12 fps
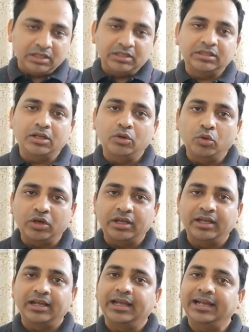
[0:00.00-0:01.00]
the look
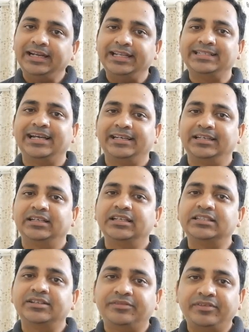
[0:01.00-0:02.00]
and design
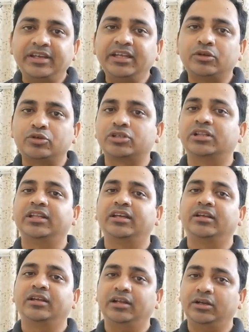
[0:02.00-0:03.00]
is a very crucial
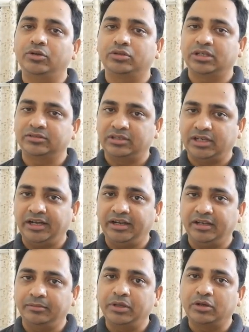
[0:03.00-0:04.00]
thing in
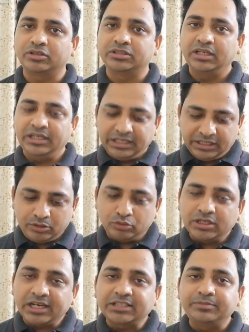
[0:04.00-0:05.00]
2019, because
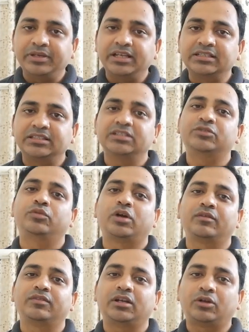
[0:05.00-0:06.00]
user experience is one
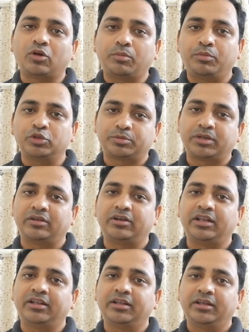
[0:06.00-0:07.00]
of the topmost
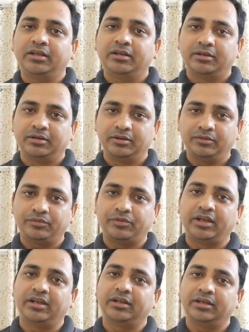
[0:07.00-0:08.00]
priority
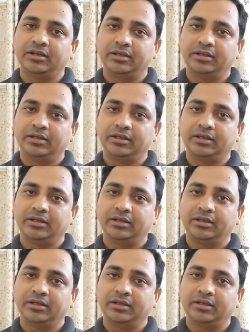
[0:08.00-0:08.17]
when